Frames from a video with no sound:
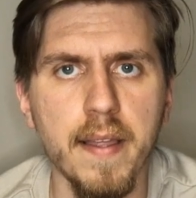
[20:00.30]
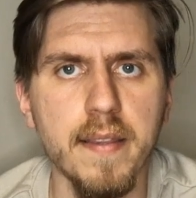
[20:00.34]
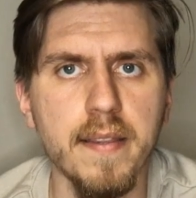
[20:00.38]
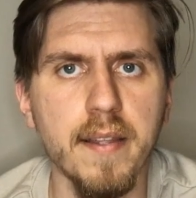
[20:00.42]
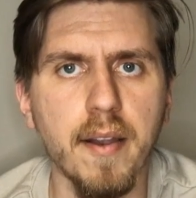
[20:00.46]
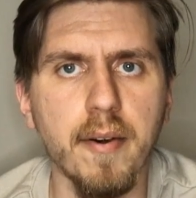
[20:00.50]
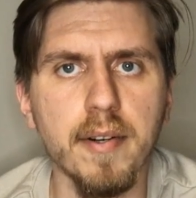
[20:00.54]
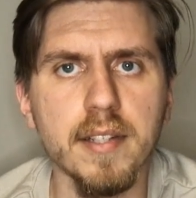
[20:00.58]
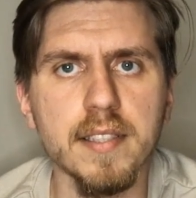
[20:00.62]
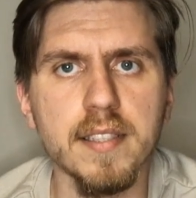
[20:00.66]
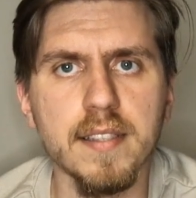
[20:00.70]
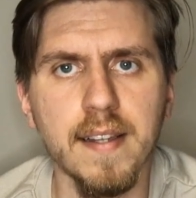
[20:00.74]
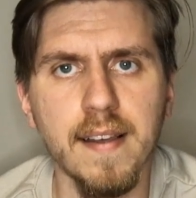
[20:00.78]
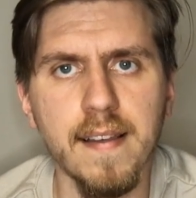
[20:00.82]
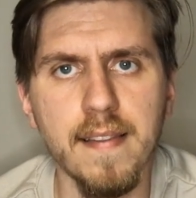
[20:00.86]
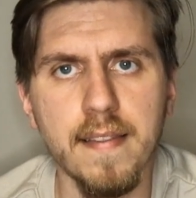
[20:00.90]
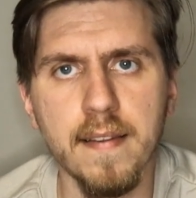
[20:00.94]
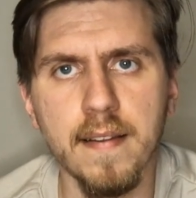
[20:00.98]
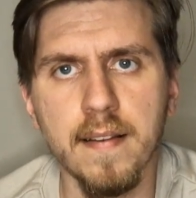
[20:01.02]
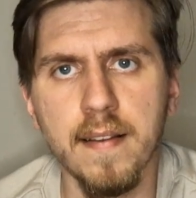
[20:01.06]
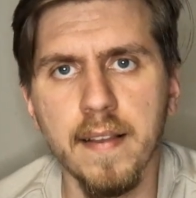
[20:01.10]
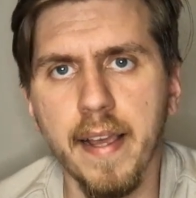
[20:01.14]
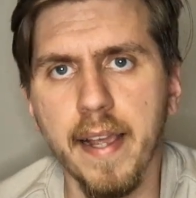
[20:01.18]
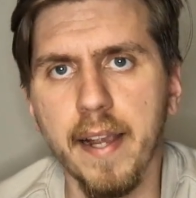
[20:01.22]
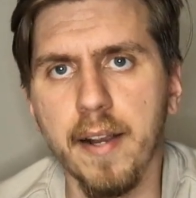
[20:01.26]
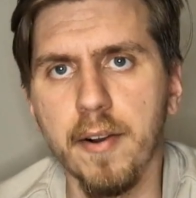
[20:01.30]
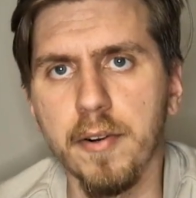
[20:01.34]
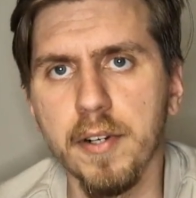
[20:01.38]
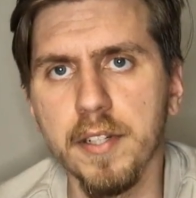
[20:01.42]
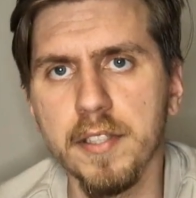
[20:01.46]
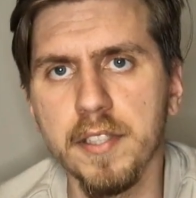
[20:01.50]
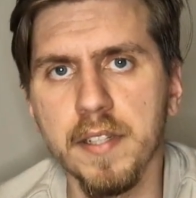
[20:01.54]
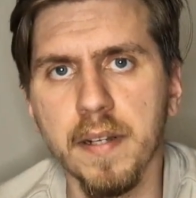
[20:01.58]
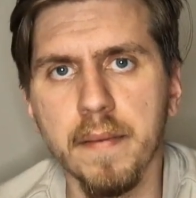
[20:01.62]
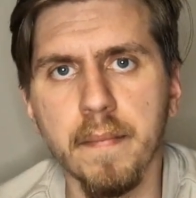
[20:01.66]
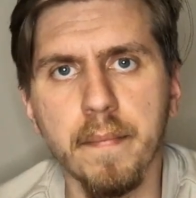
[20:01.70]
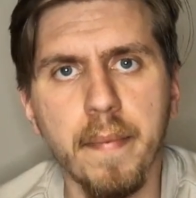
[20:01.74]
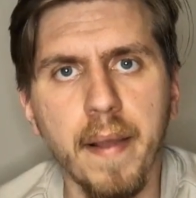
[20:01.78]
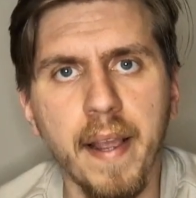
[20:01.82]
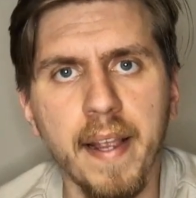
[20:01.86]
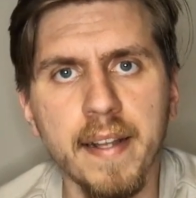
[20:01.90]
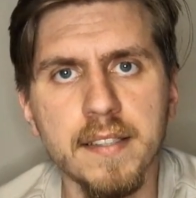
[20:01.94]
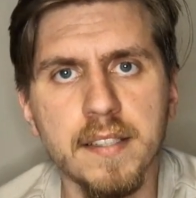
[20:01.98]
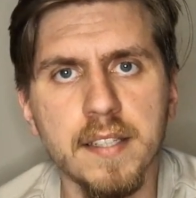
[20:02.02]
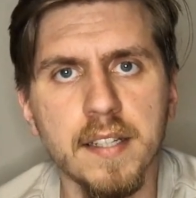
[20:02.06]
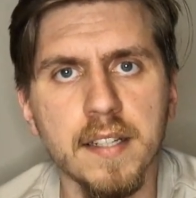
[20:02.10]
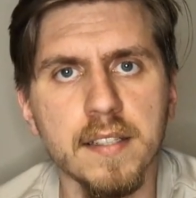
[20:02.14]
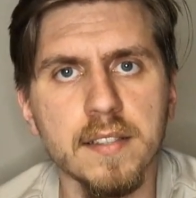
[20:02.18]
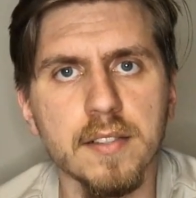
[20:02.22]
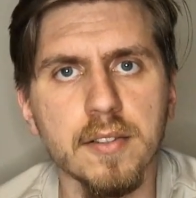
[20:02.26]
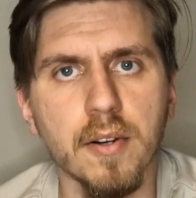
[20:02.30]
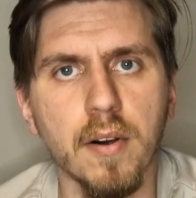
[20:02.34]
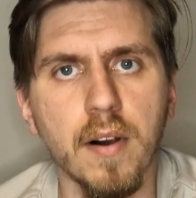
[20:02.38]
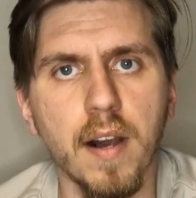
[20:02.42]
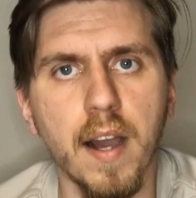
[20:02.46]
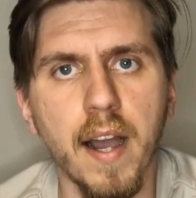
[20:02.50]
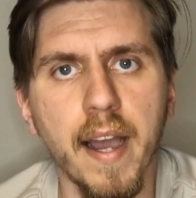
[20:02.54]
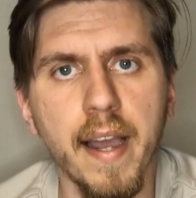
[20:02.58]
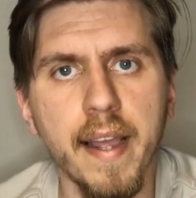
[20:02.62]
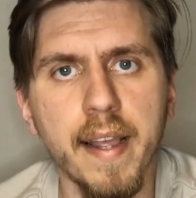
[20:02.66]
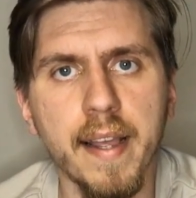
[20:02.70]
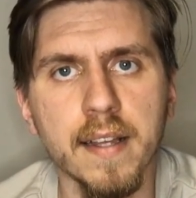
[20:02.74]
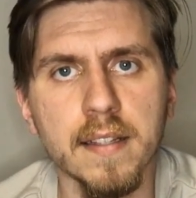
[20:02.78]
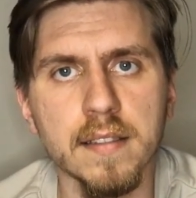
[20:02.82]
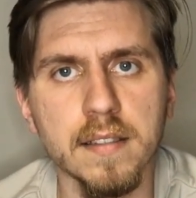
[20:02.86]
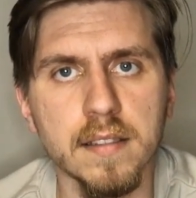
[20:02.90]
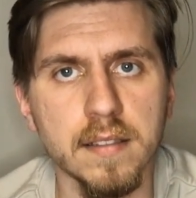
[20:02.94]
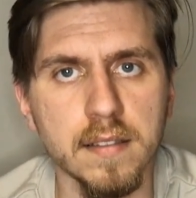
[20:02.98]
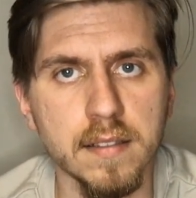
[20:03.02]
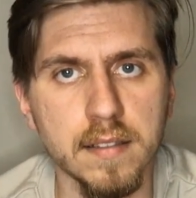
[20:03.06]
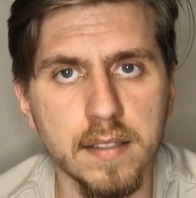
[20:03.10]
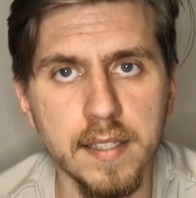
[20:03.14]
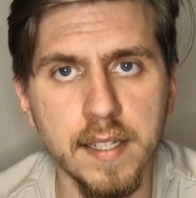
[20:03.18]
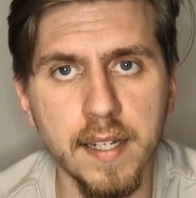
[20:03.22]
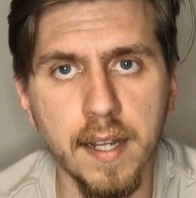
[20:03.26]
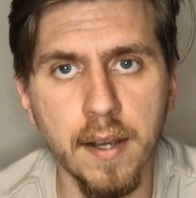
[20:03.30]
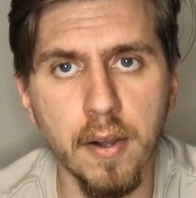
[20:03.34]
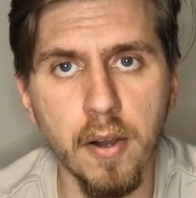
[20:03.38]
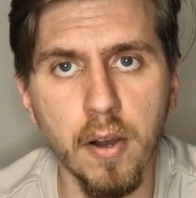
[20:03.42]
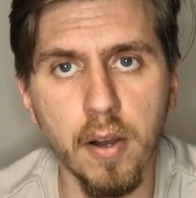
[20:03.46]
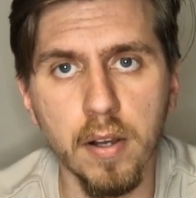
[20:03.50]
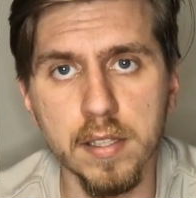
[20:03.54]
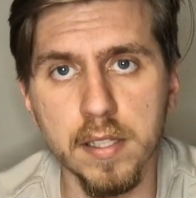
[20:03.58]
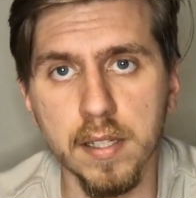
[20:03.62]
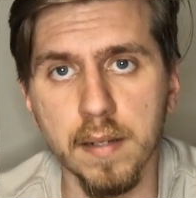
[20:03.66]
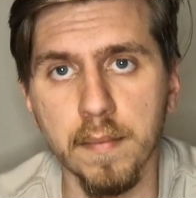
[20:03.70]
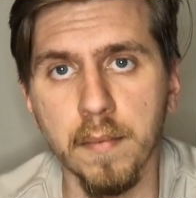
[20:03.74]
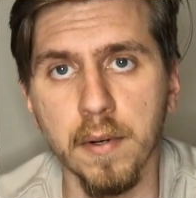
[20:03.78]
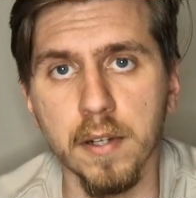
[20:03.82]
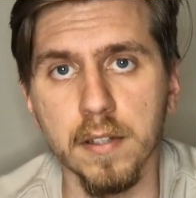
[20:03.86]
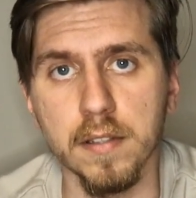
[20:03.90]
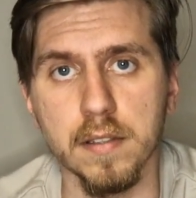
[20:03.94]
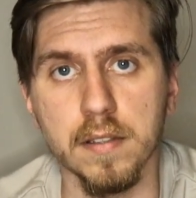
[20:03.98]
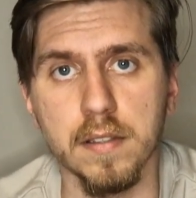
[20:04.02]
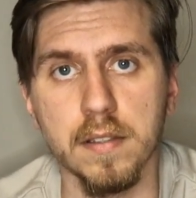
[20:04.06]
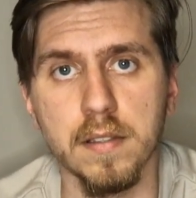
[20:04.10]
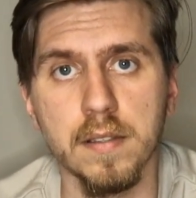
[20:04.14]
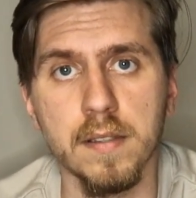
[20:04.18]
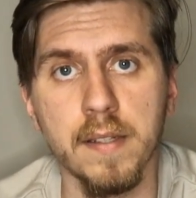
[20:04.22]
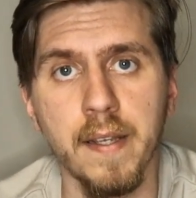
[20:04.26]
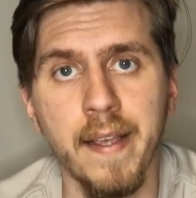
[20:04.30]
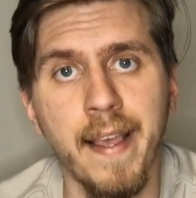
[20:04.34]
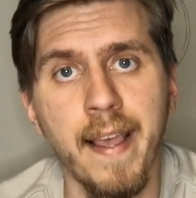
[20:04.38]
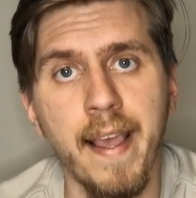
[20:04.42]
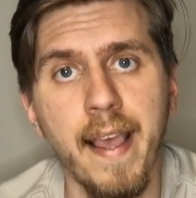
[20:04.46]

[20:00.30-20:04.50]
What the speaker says: there is nothing like Christian paintings or icons in synagogues and mosques.